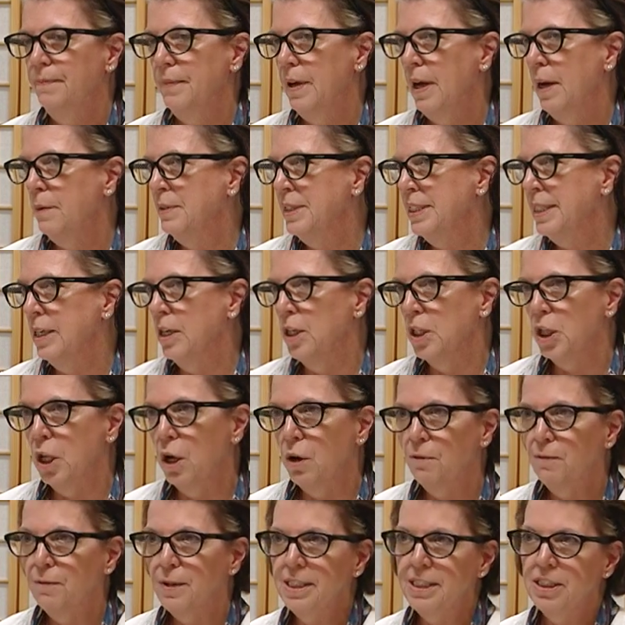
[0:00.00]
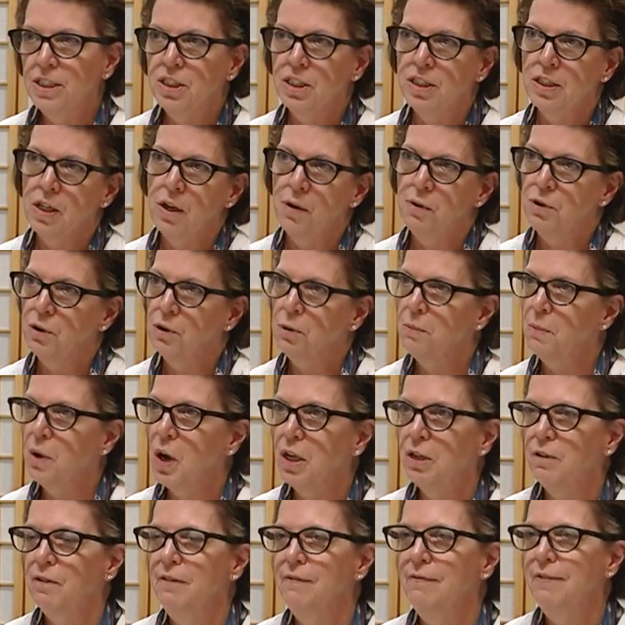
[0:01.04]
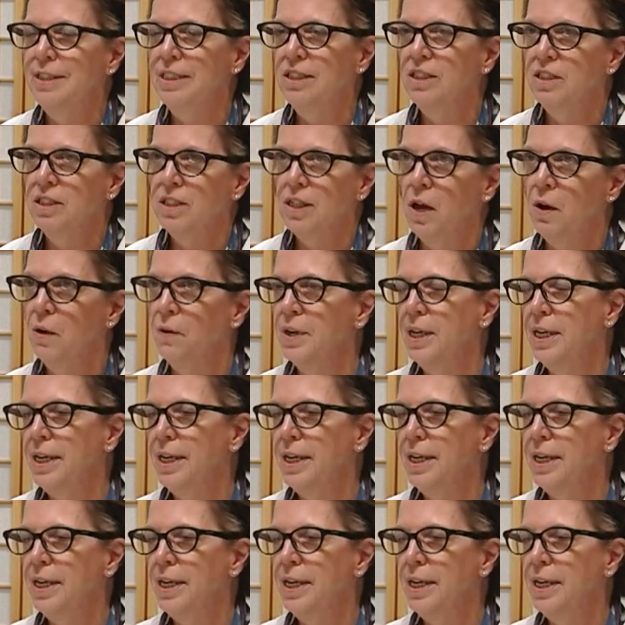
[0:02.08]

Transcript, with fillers: I was in a low risk zone or moderate risk zone,